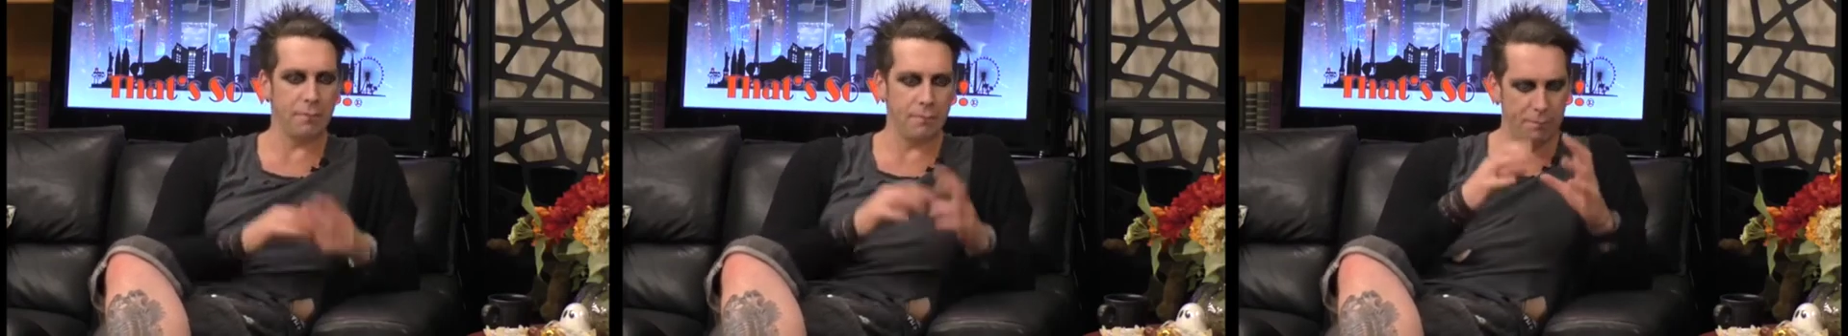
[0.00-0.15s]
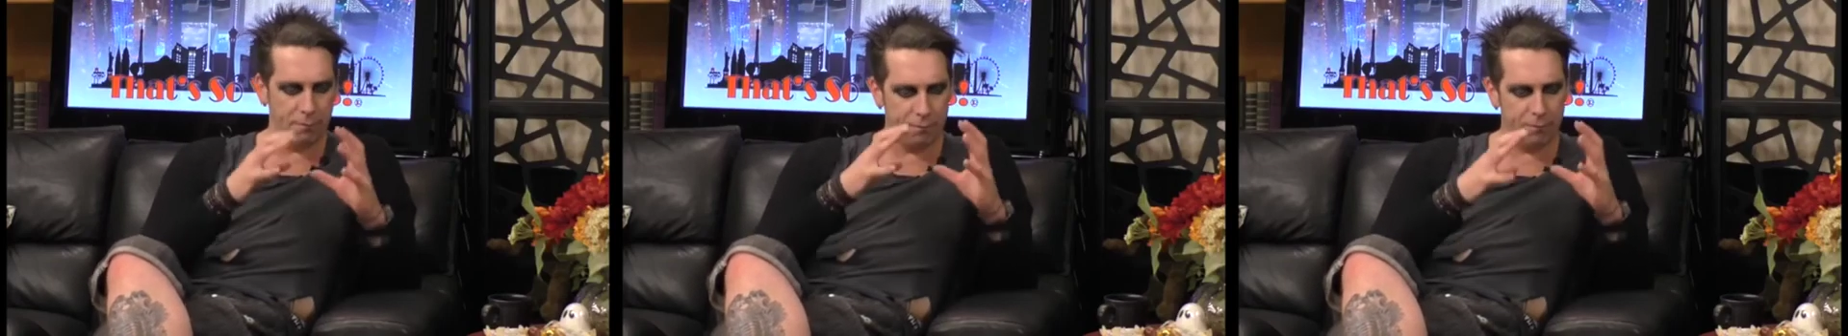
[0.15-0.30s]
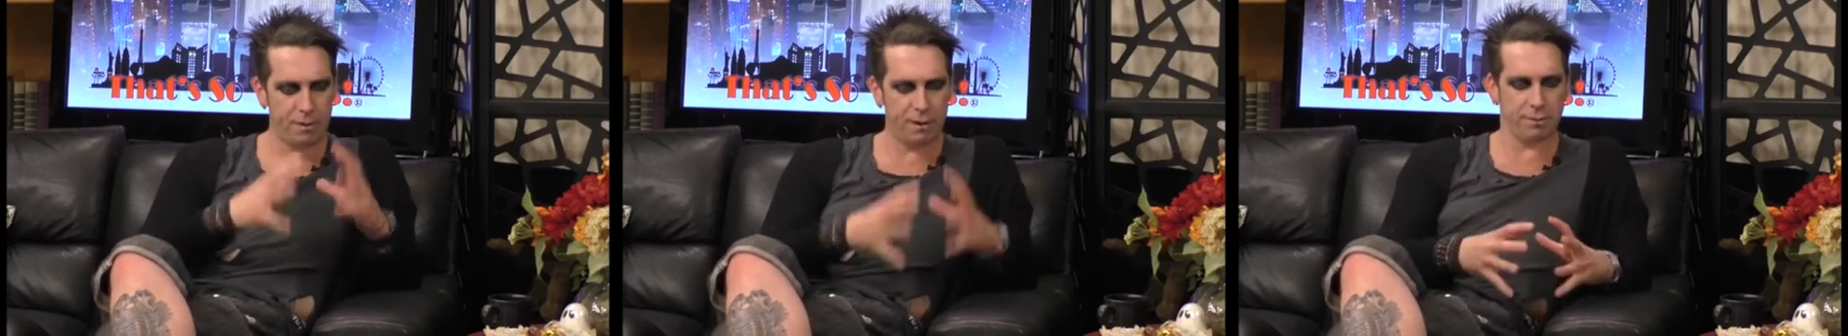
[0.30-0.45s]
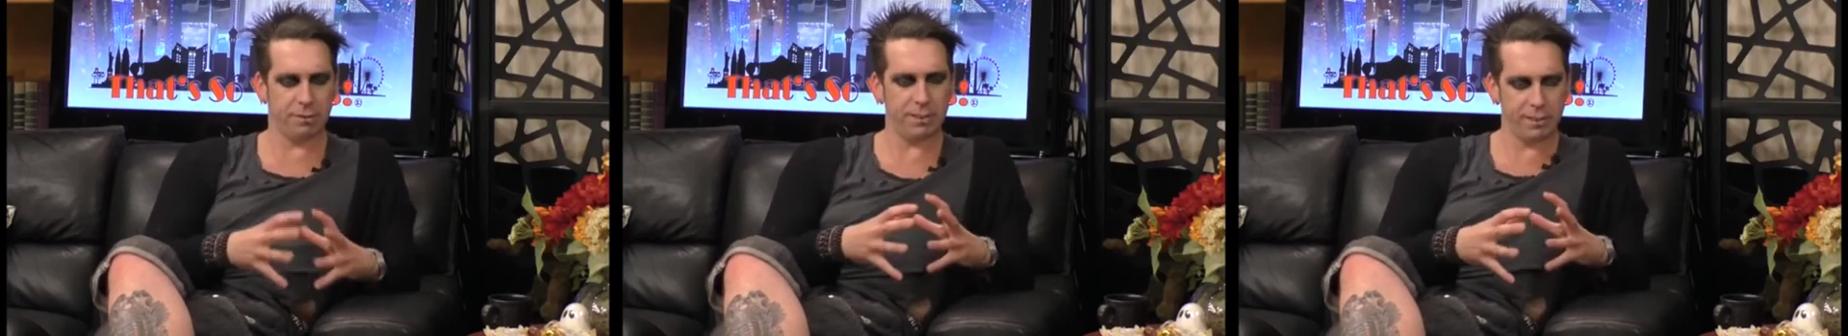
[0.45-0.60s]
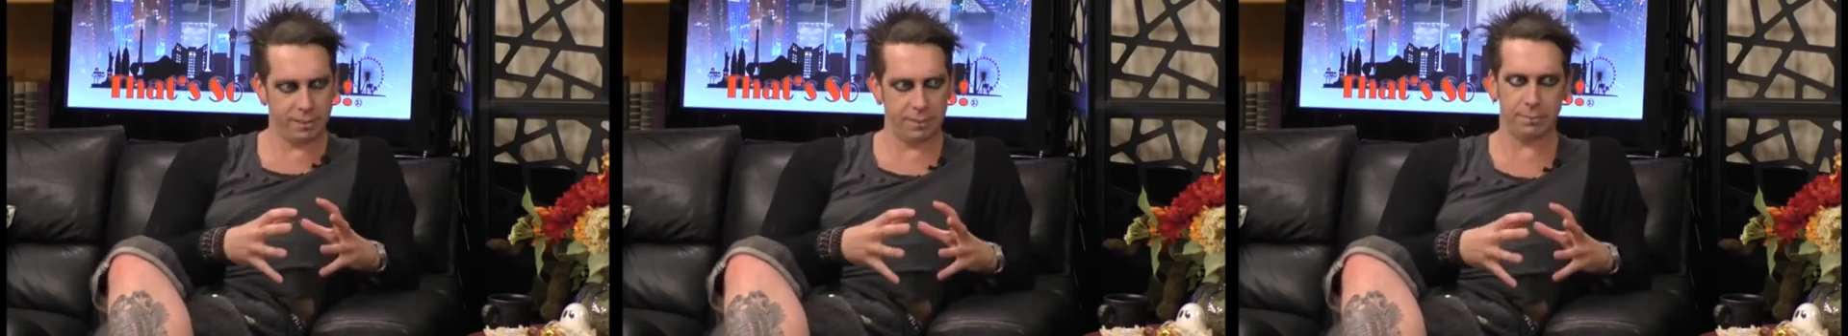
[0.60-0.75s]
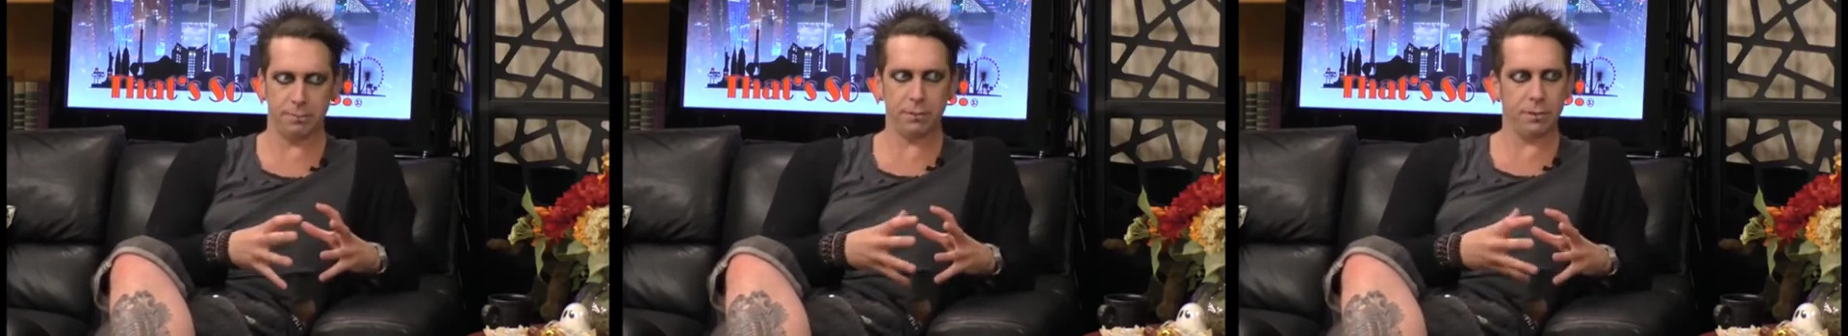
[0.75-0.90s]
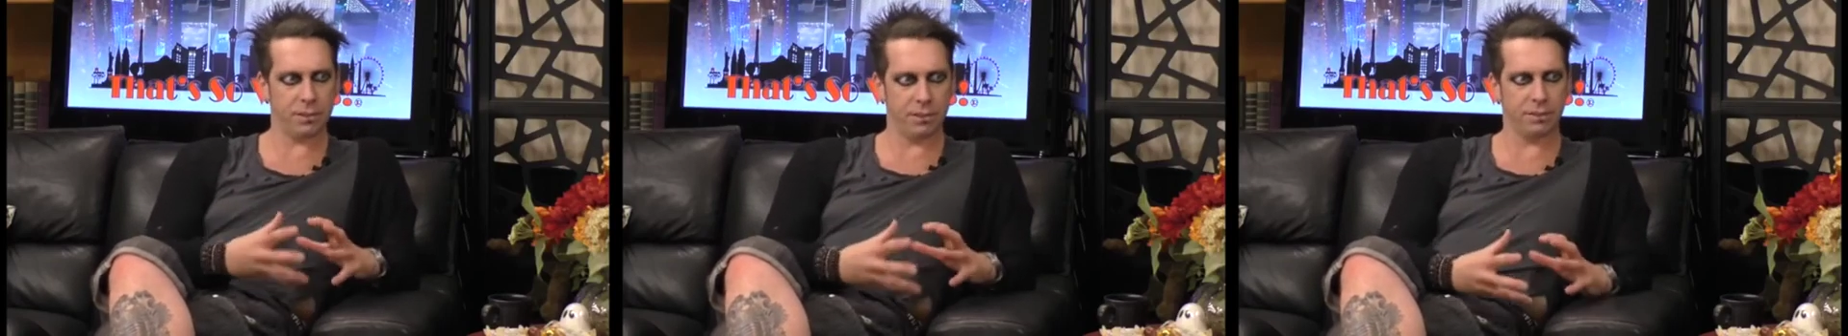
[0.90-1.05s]
very
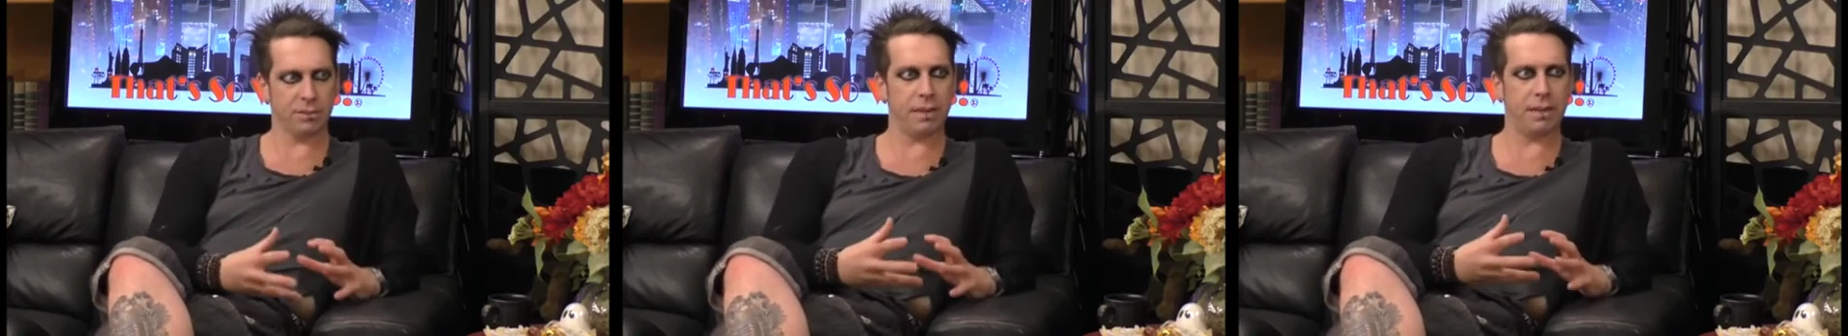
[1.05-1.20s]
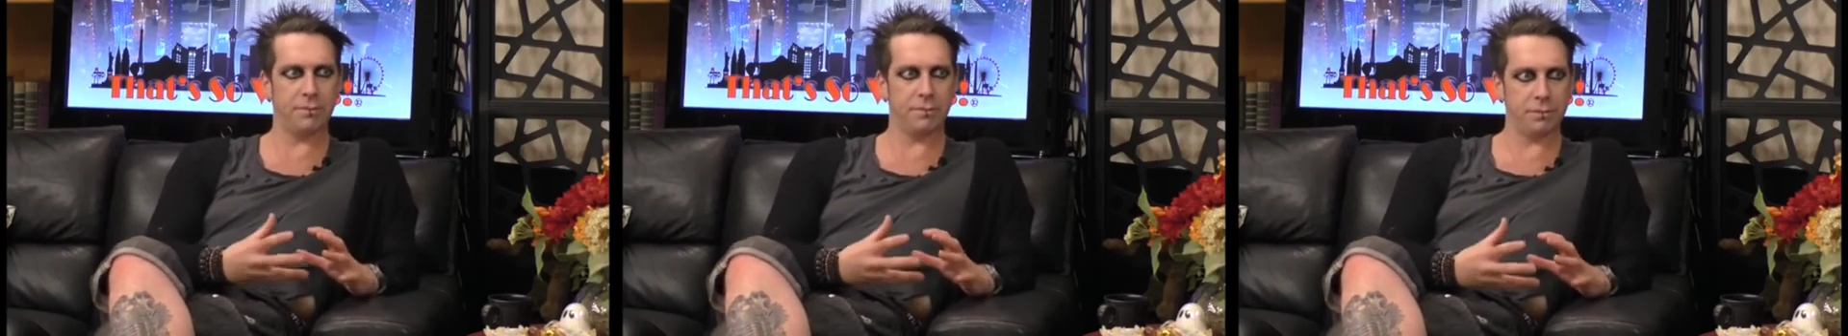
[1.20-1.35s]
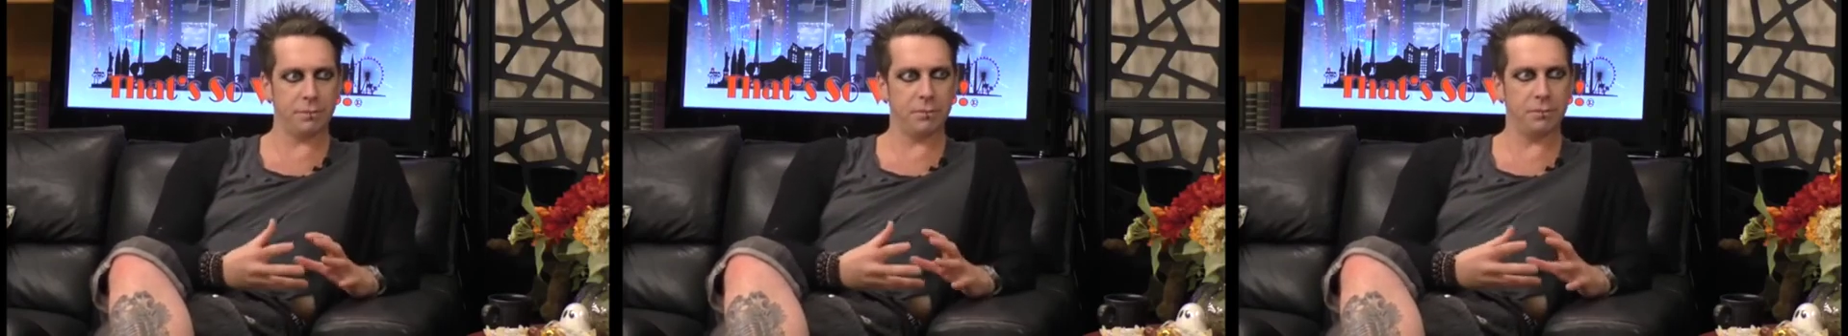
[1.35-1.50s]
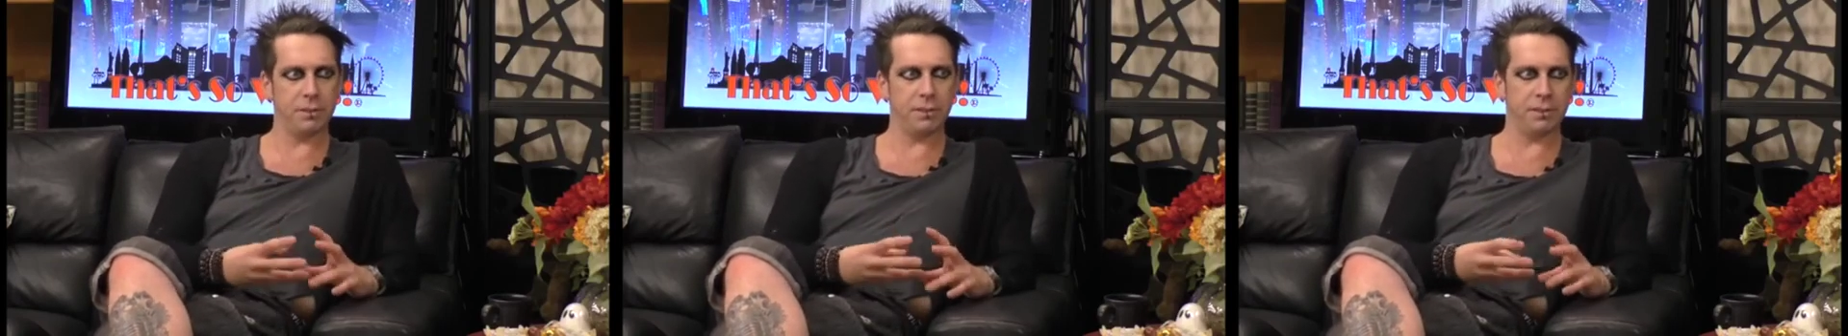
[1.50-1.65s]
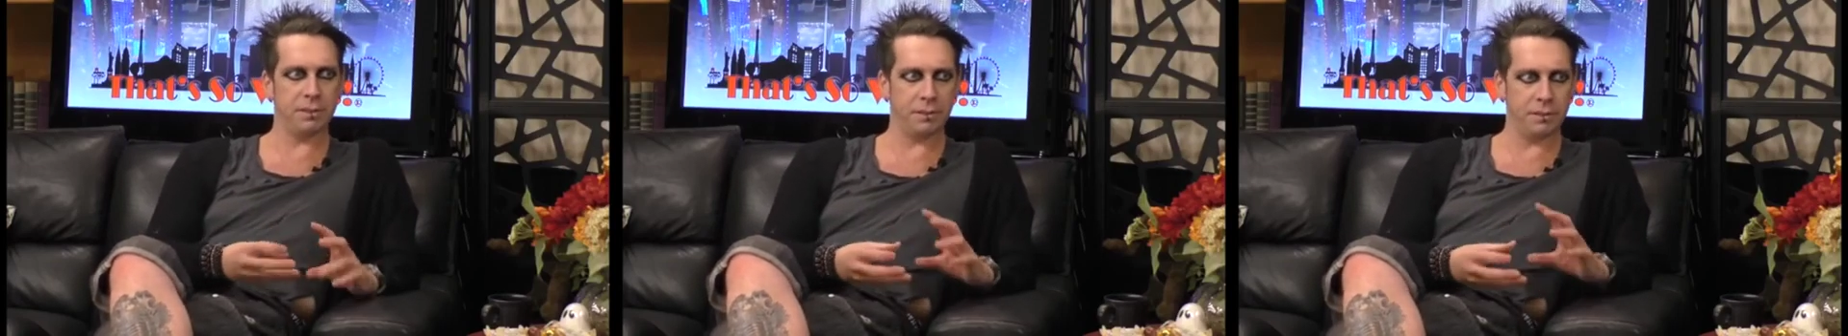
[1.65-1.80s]
simple and straightforward.